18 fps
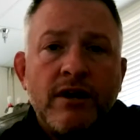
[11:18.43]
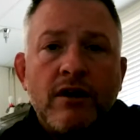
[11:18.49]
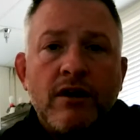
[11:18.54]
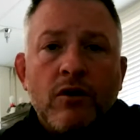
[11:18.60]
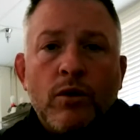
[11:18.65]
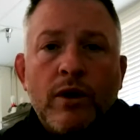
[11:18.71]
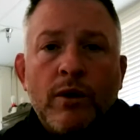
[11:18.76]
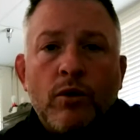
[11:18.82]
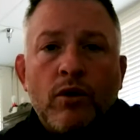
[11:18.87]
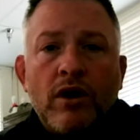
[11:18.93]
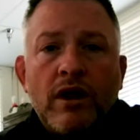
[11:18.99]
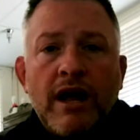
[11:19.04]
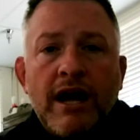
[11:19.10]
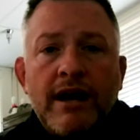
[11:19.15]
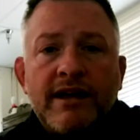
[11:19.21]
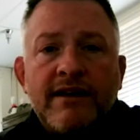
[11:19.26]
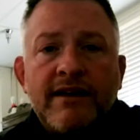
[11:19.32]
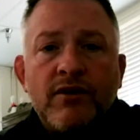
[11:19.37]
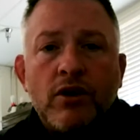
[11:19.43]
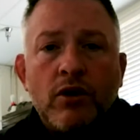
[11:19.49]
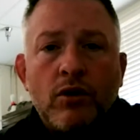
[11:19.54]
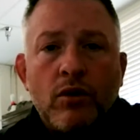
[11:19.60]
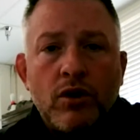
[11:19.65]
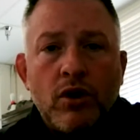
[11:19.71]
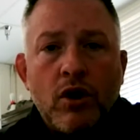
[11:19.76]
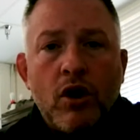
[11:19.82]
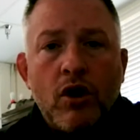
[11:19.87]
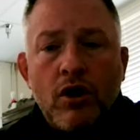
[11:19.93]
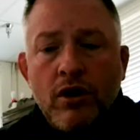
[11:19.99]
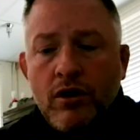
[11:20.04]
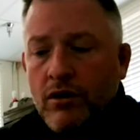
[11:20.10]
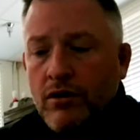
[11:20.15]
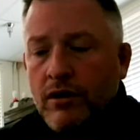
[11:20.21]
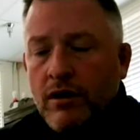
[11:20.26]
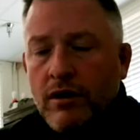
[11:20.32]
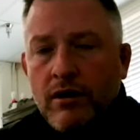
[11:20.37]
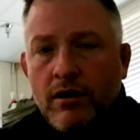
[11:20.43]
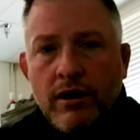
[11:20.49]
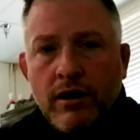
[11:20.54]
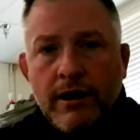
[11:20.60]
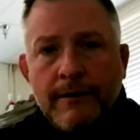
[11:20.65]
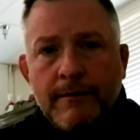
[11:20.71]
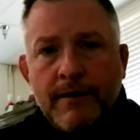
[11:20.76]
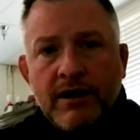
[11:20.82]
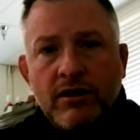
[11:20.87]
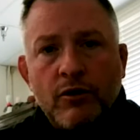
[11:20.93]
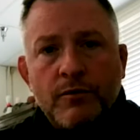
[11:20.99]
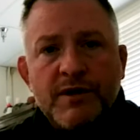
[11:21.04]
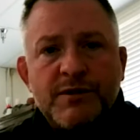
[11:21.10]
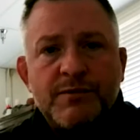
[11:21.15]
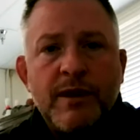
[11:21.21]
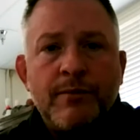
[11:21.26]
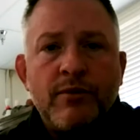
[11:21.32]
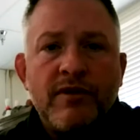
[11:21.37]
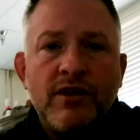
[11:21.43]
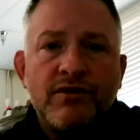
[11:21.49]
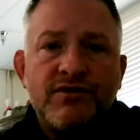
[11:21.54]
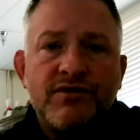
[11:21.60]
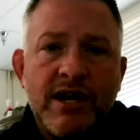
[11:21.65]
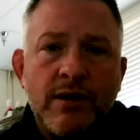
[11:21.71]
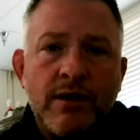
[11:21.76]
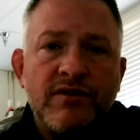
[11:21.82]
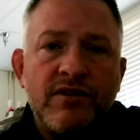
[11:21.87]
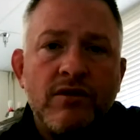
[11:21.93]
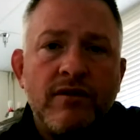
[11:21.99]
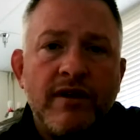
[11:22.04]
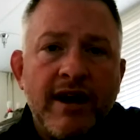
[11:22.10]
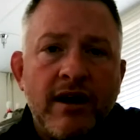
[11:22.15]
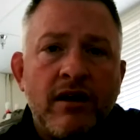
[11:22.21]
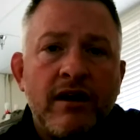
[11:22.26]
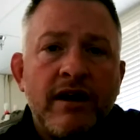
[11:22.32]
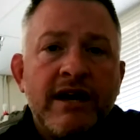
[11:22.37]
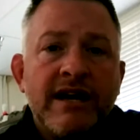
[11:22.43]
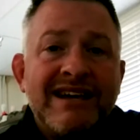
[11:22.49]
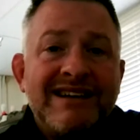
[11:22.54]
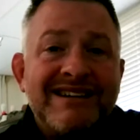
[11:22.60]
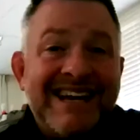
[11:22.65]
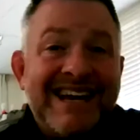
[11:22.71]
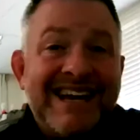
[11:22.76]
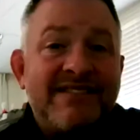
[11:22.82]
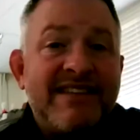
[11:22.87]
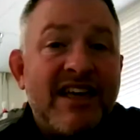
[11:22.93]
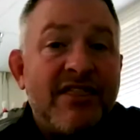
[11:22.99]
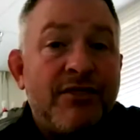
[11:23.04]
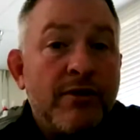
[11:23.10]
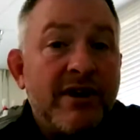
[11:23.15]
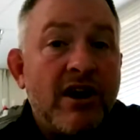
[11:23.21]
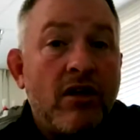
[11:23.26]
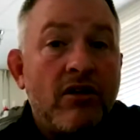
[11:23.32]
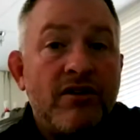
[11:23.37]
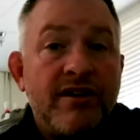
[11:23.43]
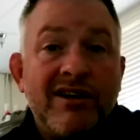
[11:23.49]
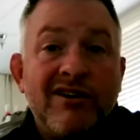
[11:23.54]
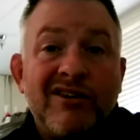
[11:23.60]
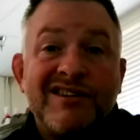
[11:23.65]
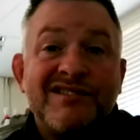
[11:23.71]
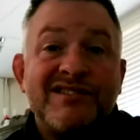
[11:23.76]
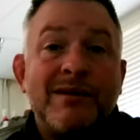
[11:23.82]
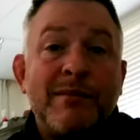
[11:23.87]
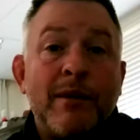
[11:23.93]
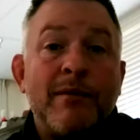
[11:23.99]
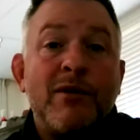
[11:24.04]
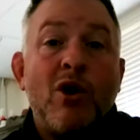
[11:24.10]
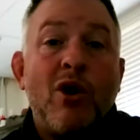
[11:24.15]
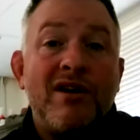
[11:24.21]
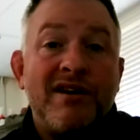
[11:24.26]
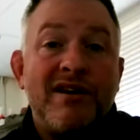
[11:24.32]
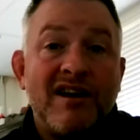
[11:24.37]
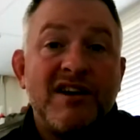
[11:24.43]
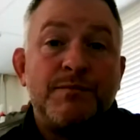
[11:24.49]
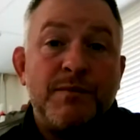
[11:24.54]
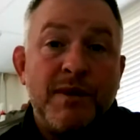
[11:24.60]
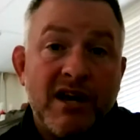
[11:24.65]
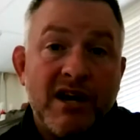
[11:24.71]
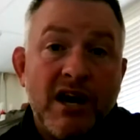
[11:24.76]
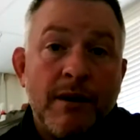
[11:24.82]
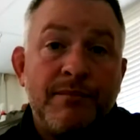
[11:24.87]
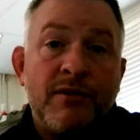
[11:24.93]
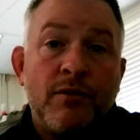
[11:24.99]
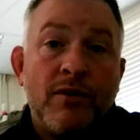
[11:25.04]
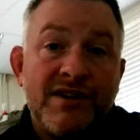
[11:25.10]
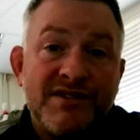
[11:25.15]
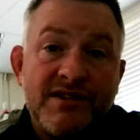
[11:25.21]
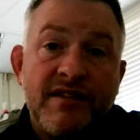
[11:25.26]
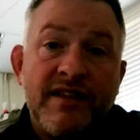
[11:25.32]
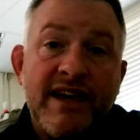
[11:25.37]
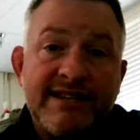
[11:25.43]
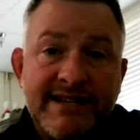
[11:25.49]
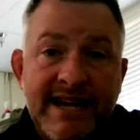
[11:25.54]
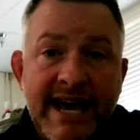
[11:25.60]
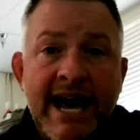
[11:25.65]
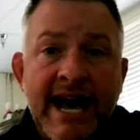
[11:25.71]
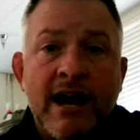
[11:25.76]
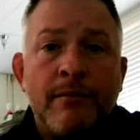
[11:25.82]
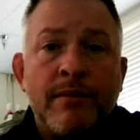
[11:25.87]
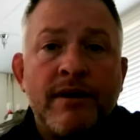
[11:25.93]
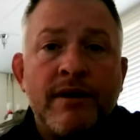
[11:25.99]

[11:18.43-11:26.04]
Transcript: We will give you a little card or a little piece of paper that you'll take with you there to get that $3 deal, because MWR does pick up the rest of that tab